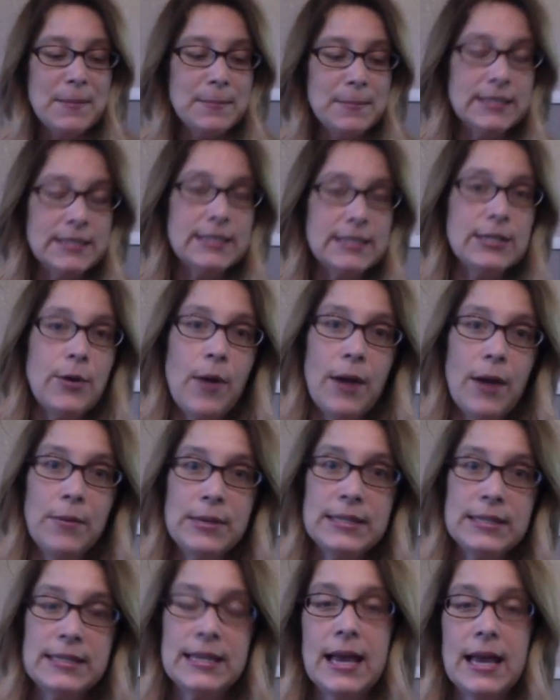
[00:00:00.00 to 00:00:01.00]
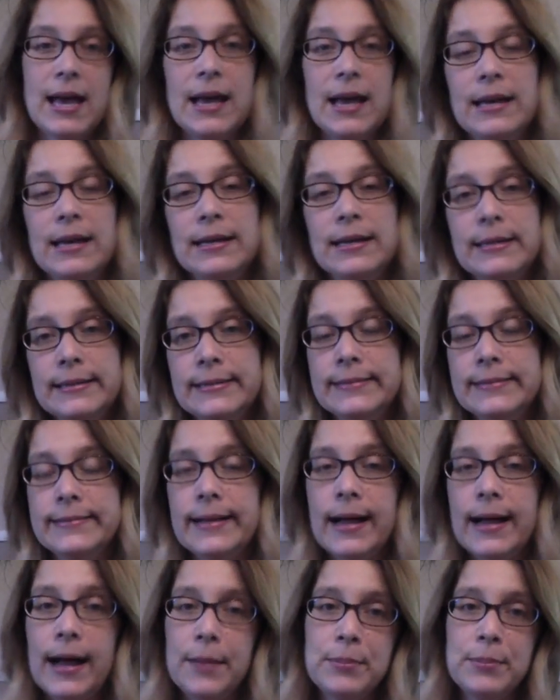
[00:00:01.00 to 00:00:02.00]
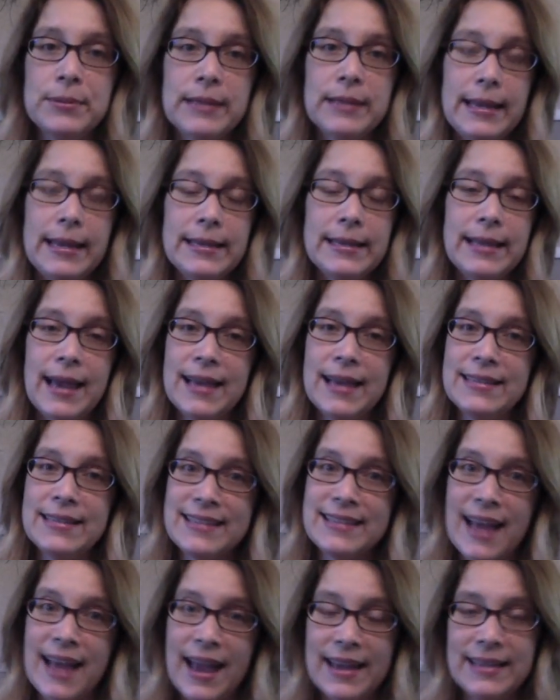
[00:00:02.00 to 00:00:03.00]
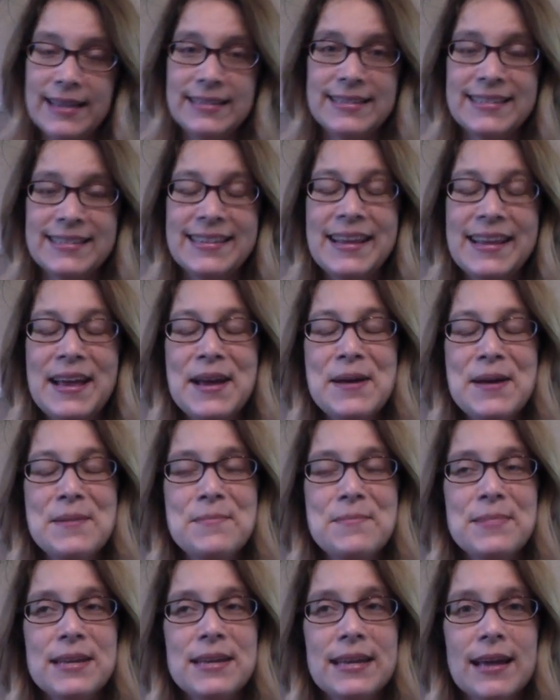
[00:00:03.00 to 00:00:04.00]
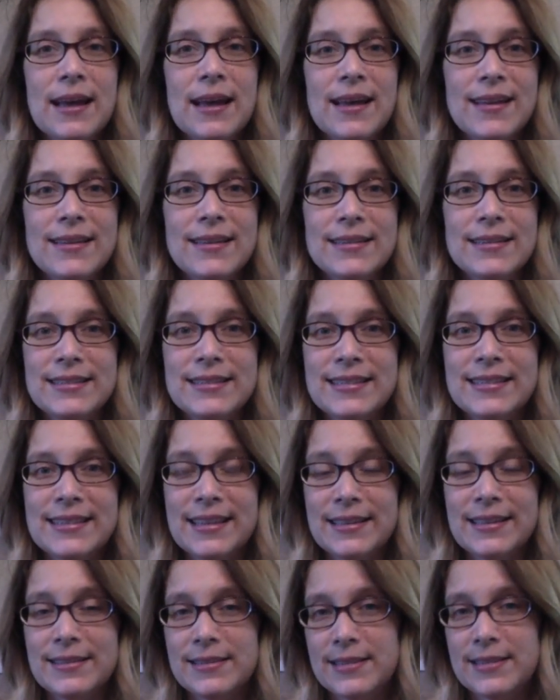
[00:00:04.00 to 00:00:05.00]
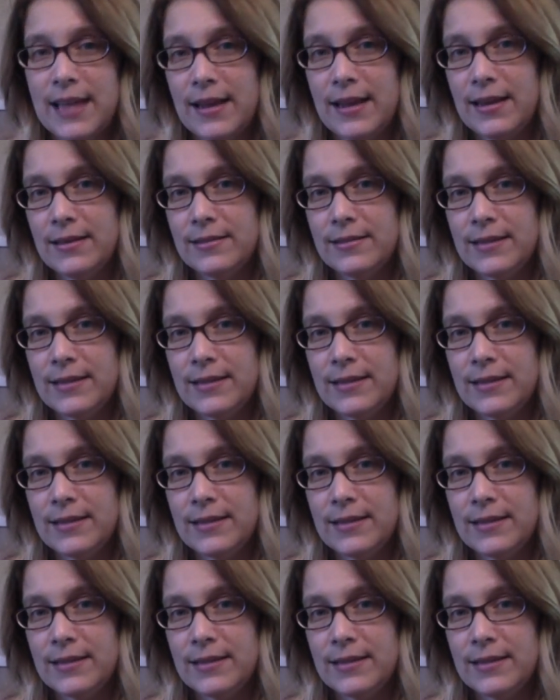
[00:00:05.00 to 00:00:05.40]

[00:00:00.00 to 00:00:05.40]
So I was up late last night because the Senate